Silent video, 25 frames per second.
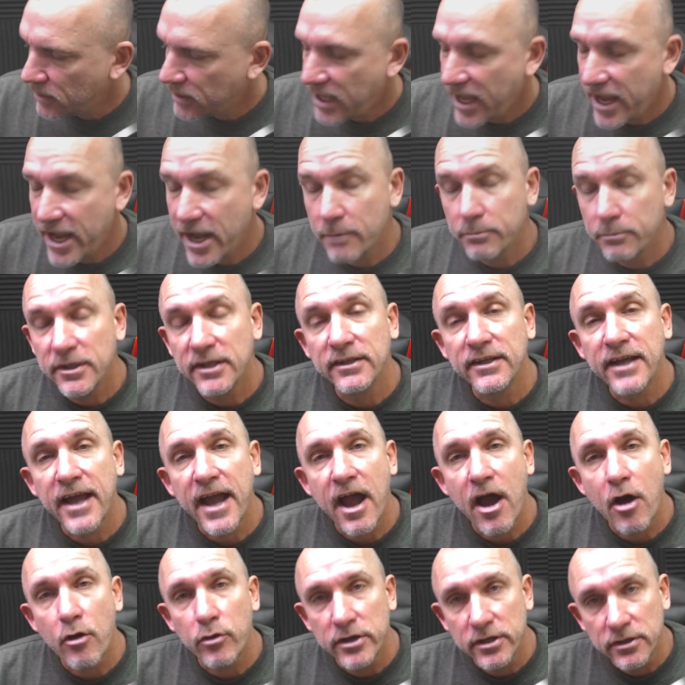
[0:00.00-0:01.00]
Camden
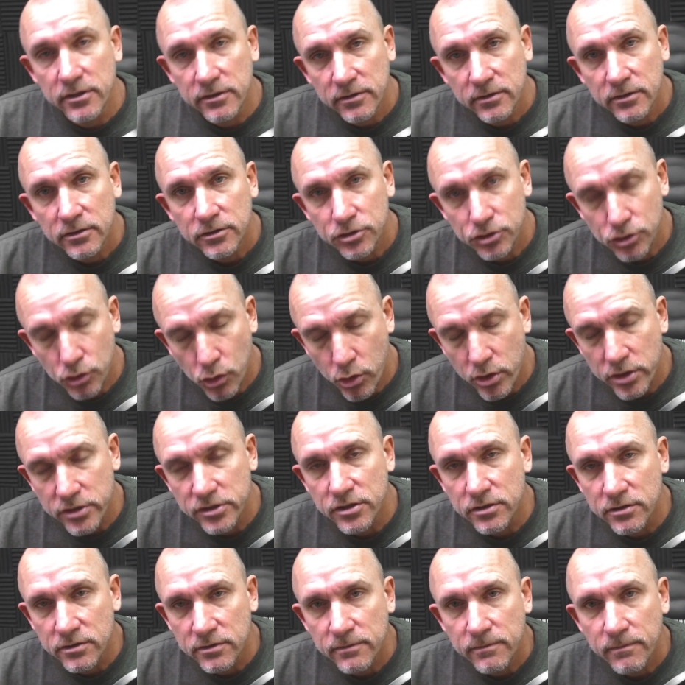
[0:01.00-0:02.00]
County,
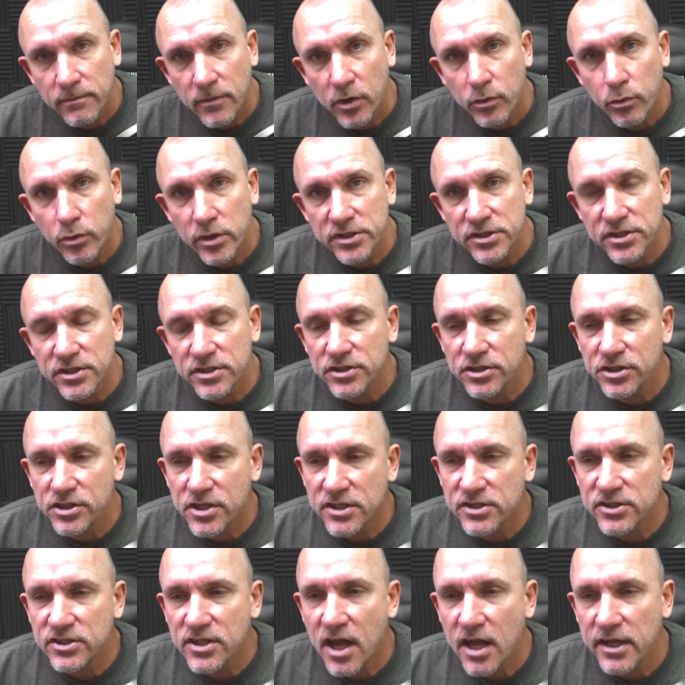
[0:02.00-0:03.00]
Georgia, which is
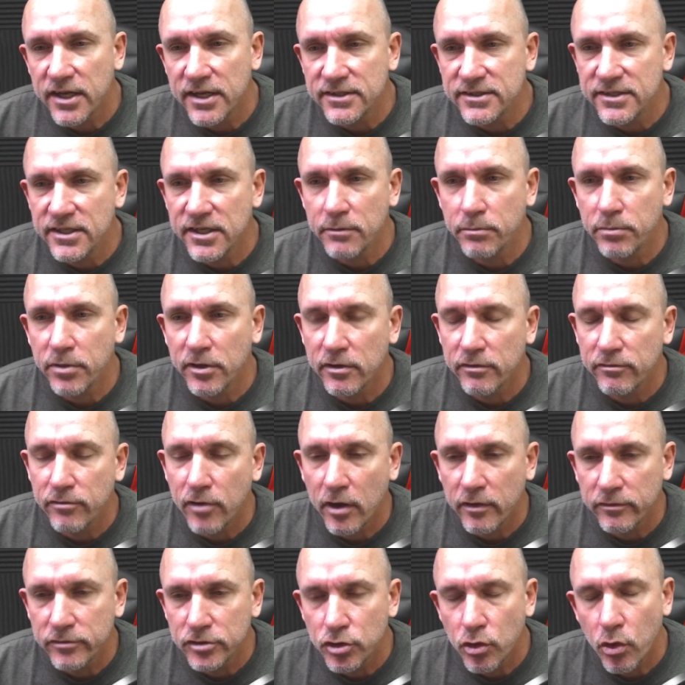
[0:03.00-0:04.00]
just on the tip
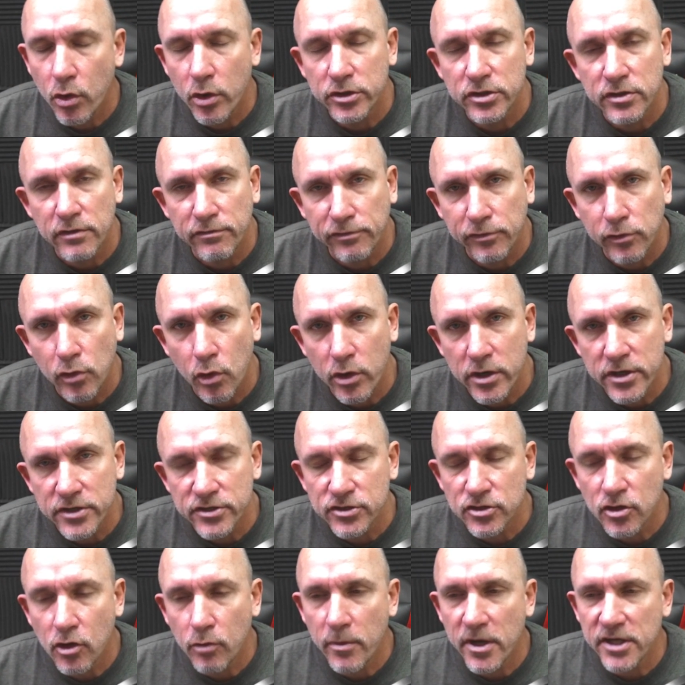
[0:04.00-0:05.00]
of Georgia, Florida,
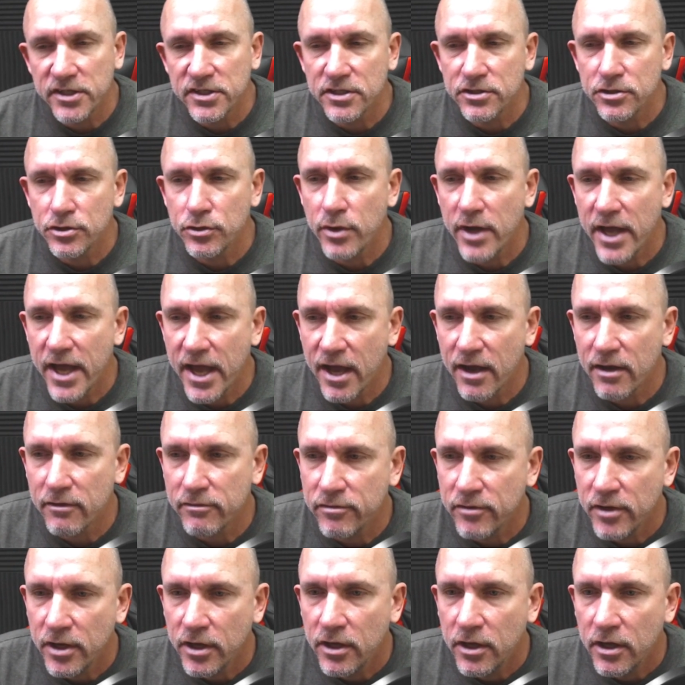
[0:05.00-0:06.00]
so much as you
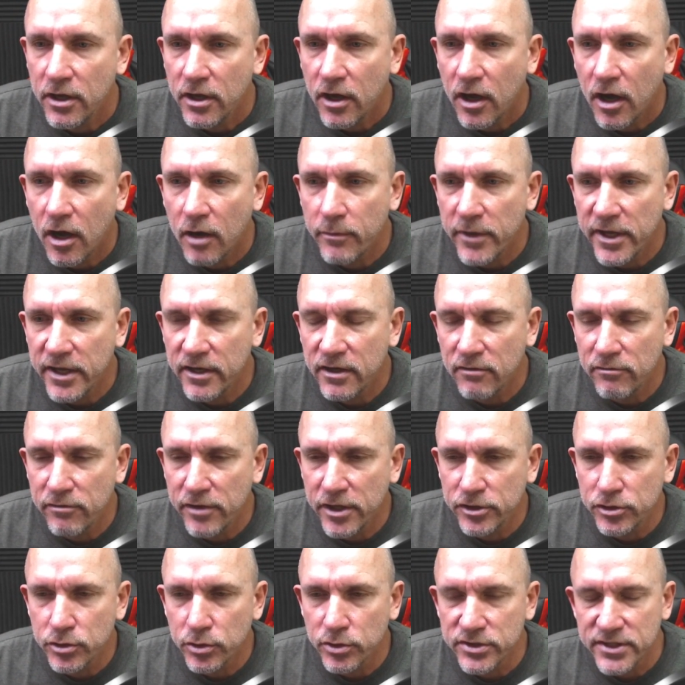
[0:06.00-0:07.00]
have
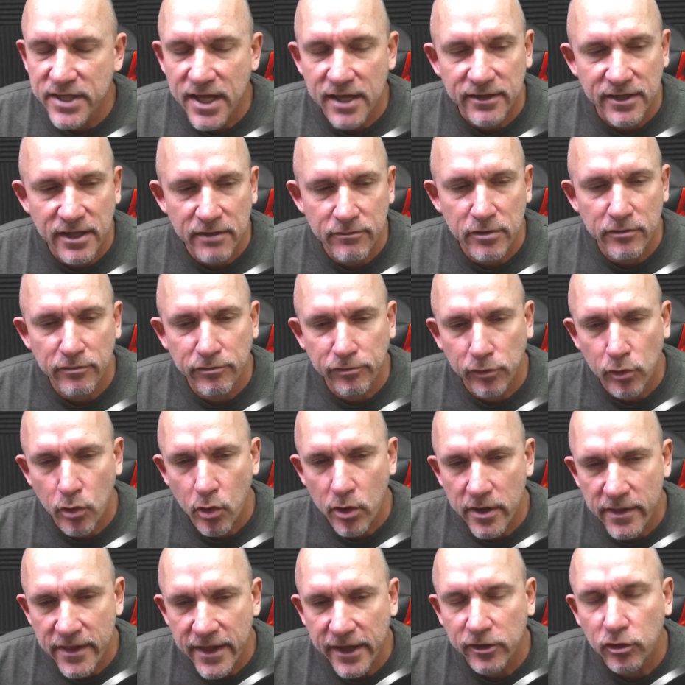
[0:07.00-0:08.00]
individuals that live in
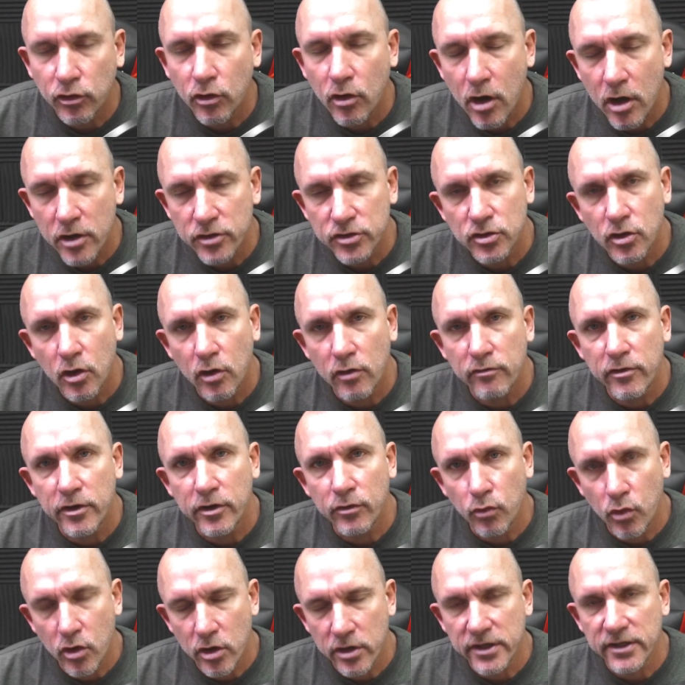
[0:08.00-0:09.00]
Florida that cross over
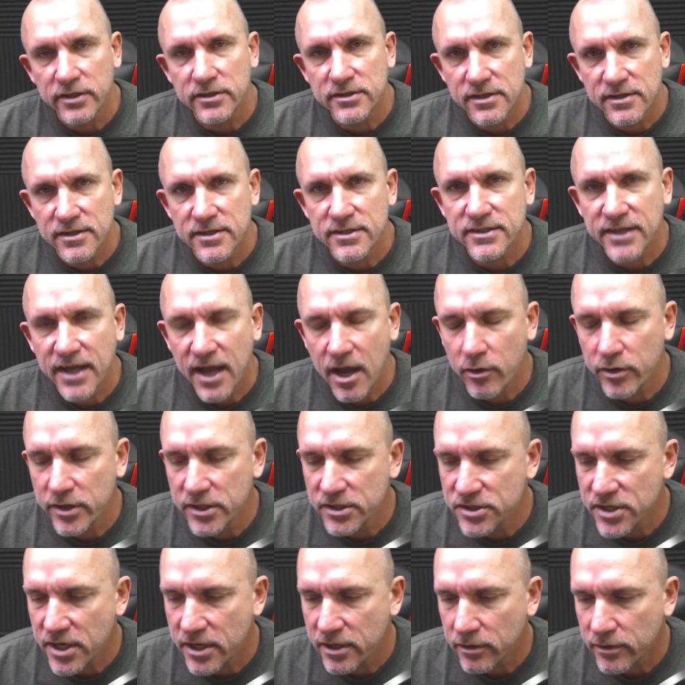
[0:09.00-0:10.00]
and work into this
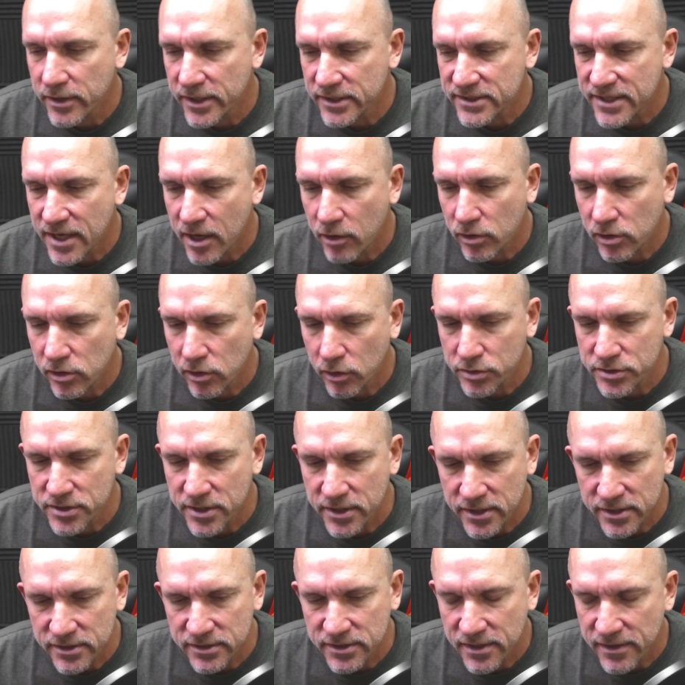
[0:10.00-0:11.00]
county jail. That's how
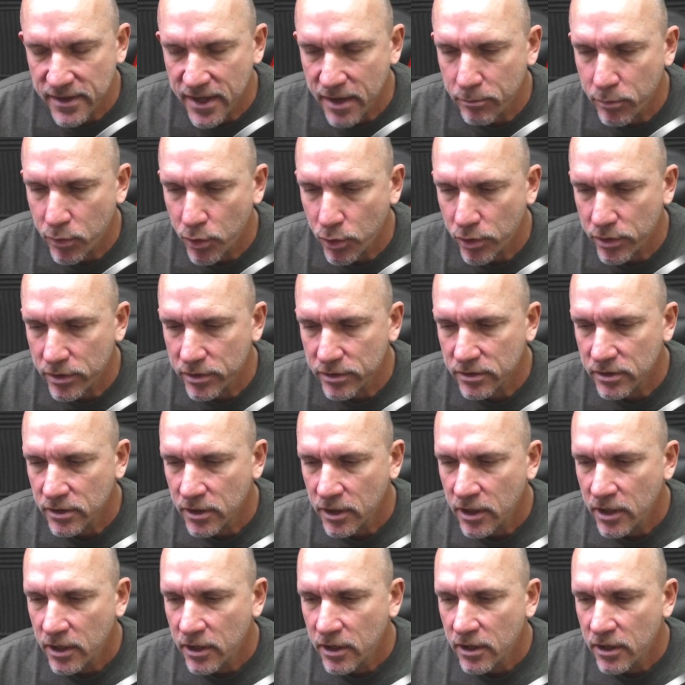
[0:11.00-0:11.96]
close it is to that border.